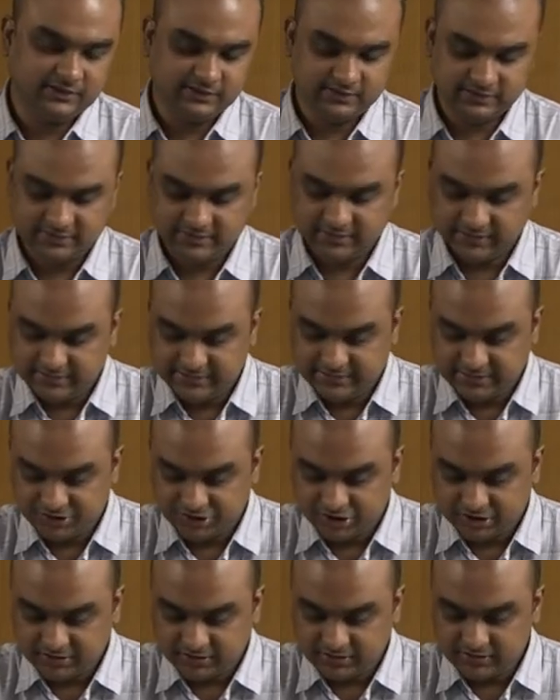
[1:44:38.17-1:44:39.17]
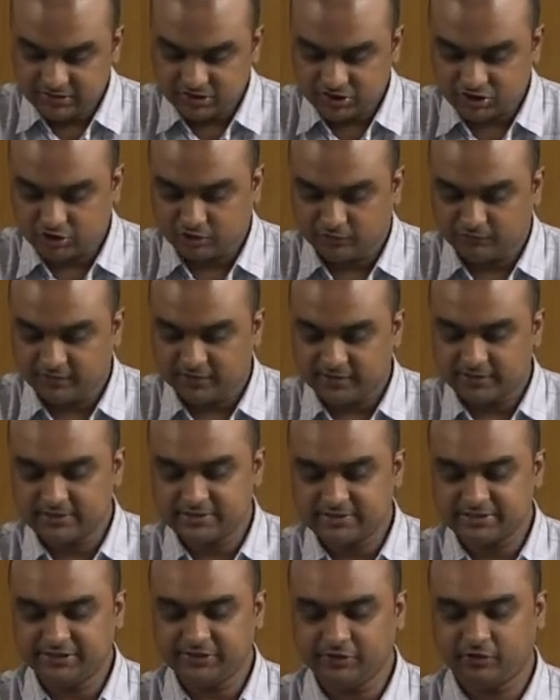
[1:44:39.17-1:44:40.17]
the digital
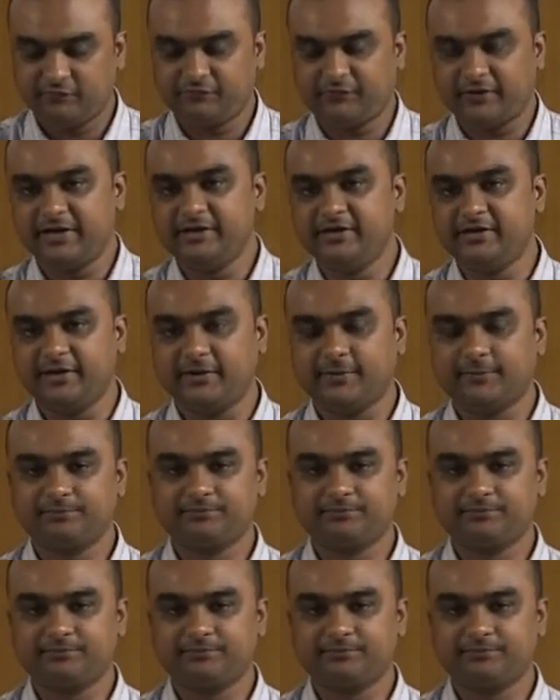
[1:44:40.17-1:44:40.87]
sovereignty of India,